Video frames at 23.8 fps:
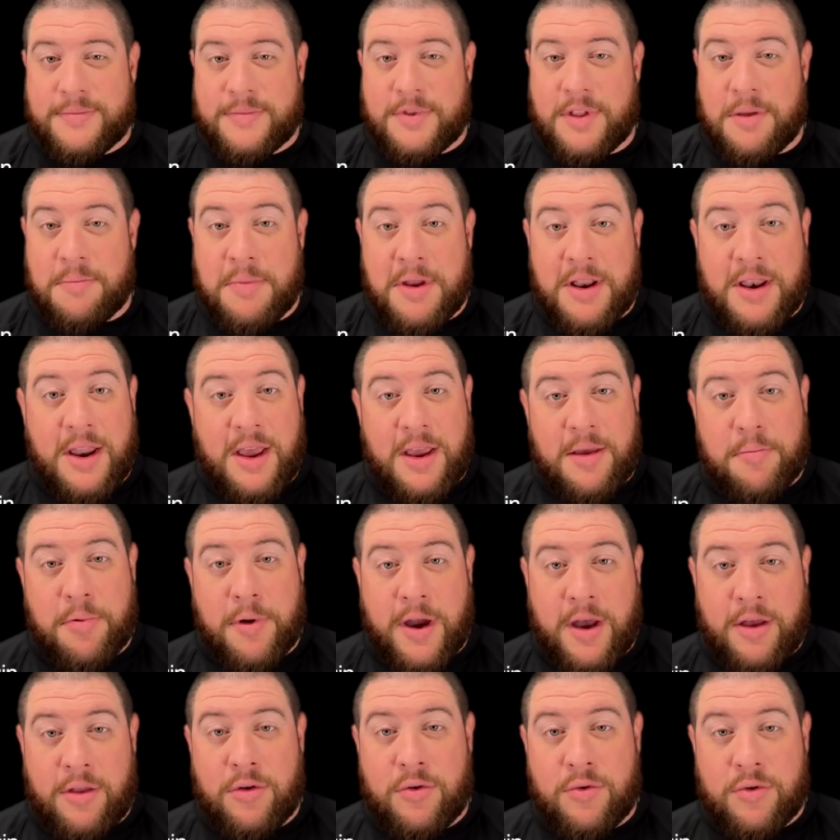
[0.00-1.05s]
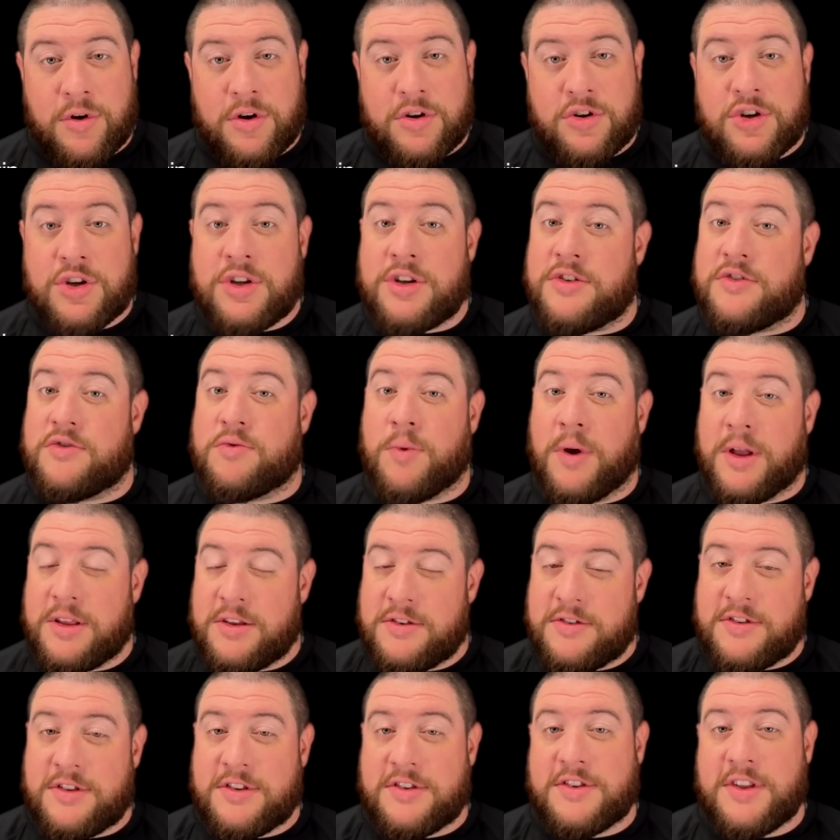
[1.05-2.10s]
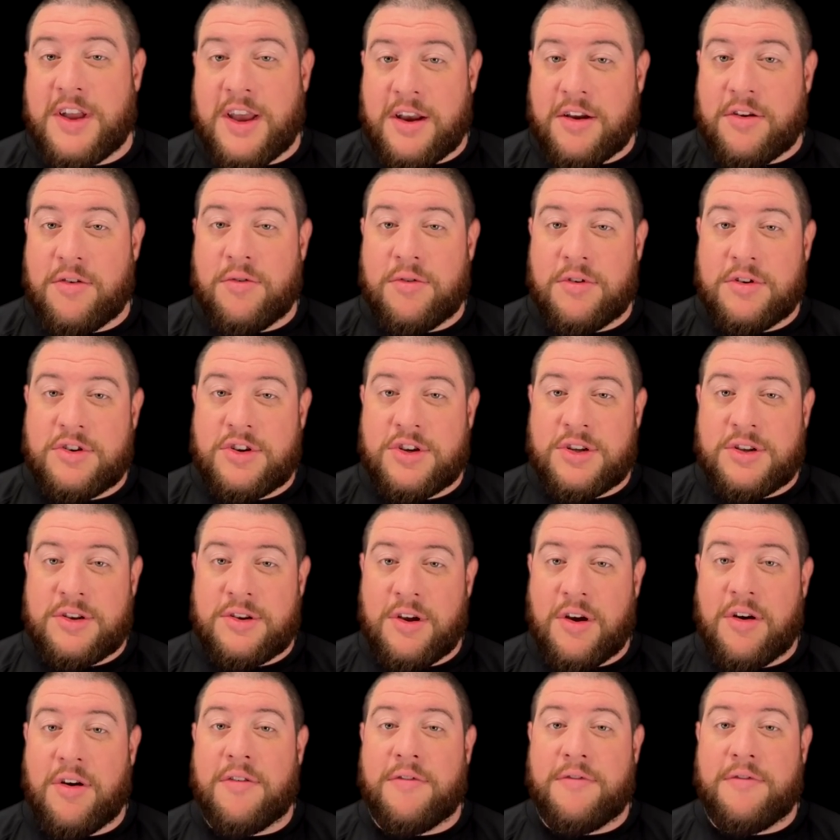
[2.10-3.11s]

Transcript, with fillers: The Midnight Prowl Origin as well as the stock Origin are